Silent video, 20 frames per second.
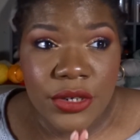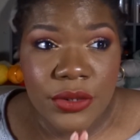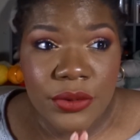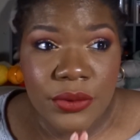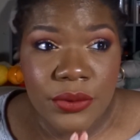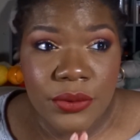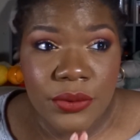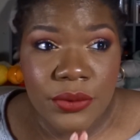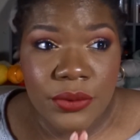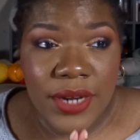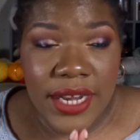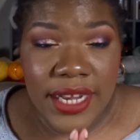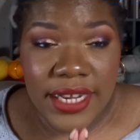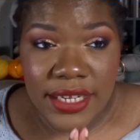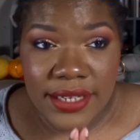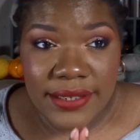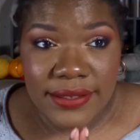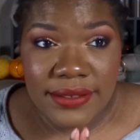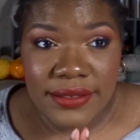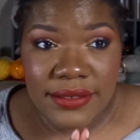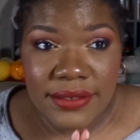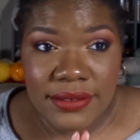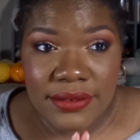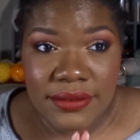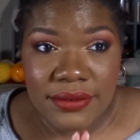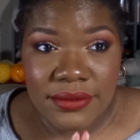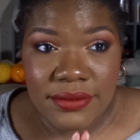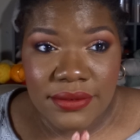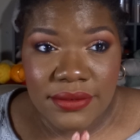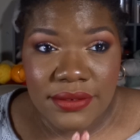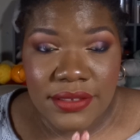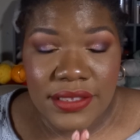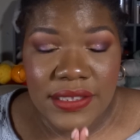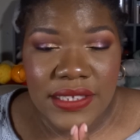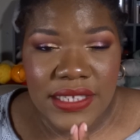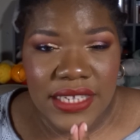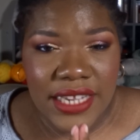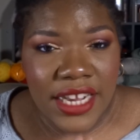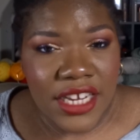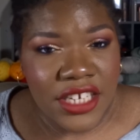write
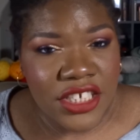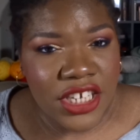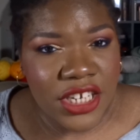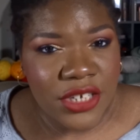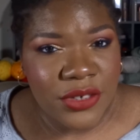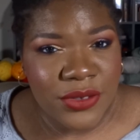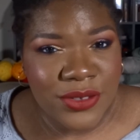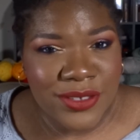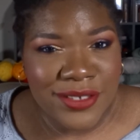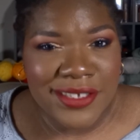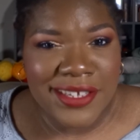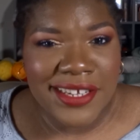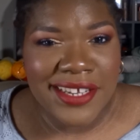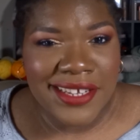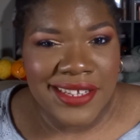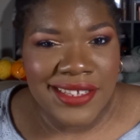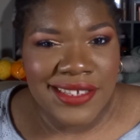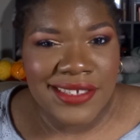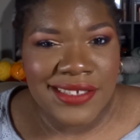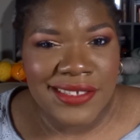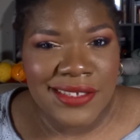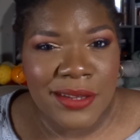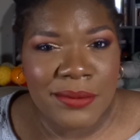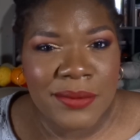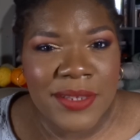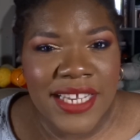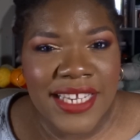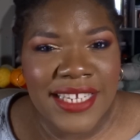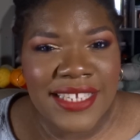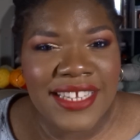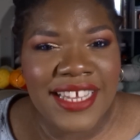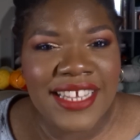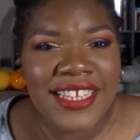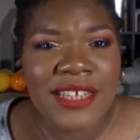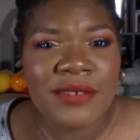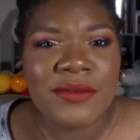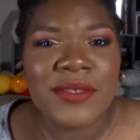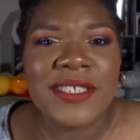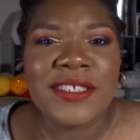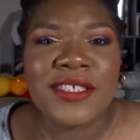the eyeshadows in this update. And
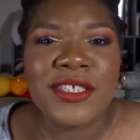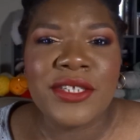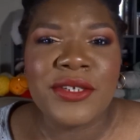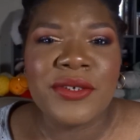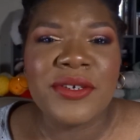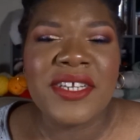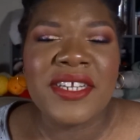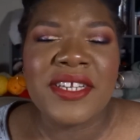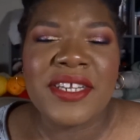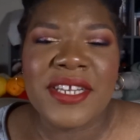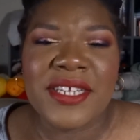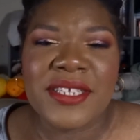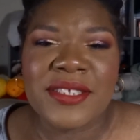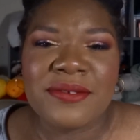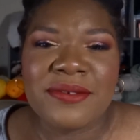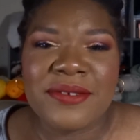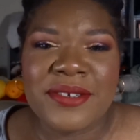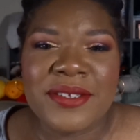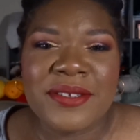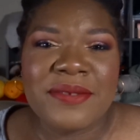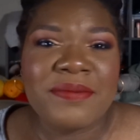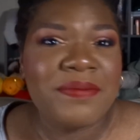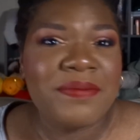I will see you in the next one.